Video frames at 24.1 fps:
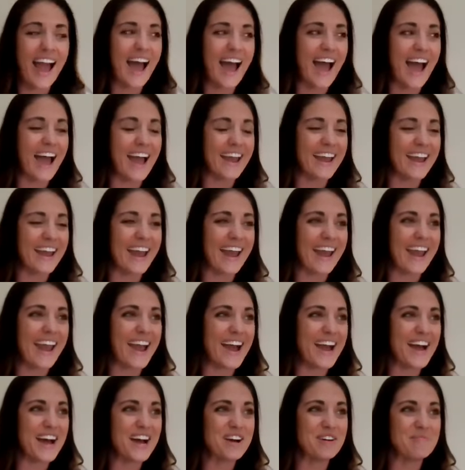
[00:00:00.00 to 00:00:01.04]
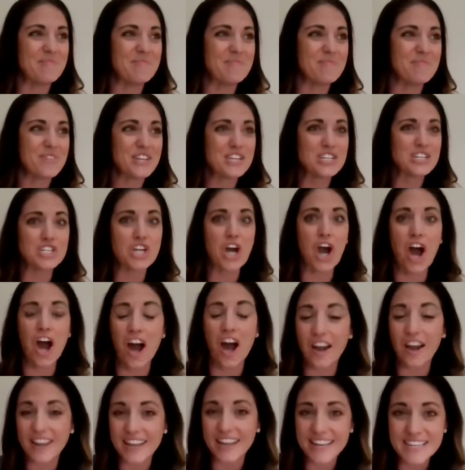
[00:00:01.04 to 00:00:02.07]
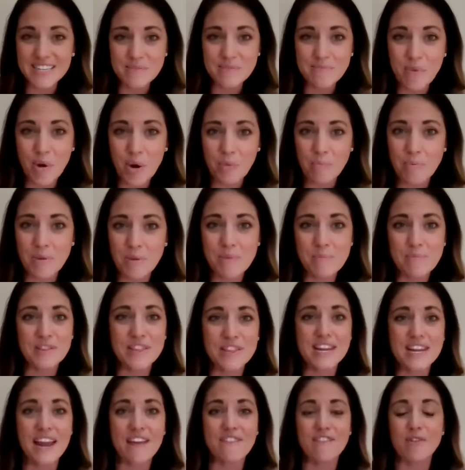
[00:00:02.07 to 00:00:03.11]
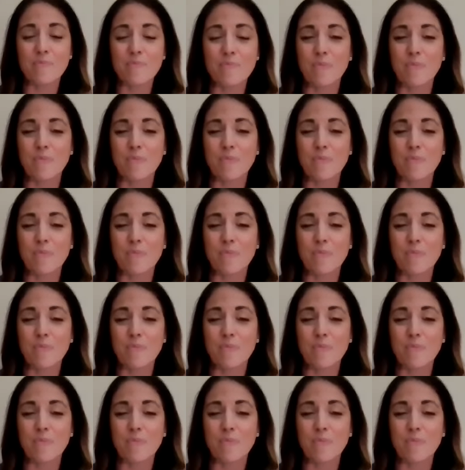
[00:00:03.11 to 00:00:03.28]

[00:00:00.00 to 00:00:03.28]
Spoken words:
I am talking to more people than ever.